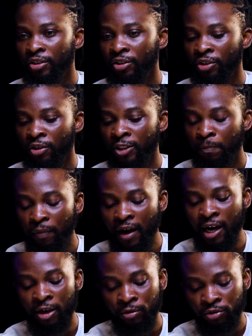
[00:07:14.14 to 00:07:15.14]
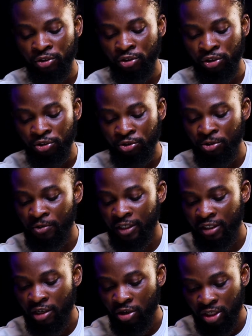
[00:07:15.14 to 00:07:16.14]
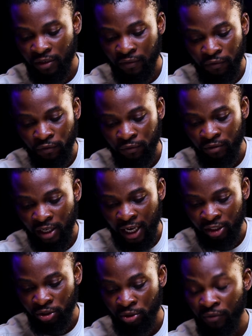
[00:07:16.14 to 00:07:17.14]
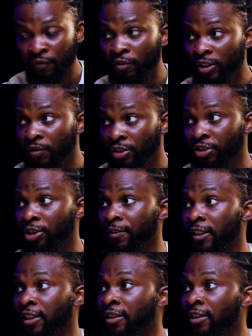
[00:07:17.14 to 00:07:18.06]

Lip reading: your spouse, your children, they're looking at you first for security.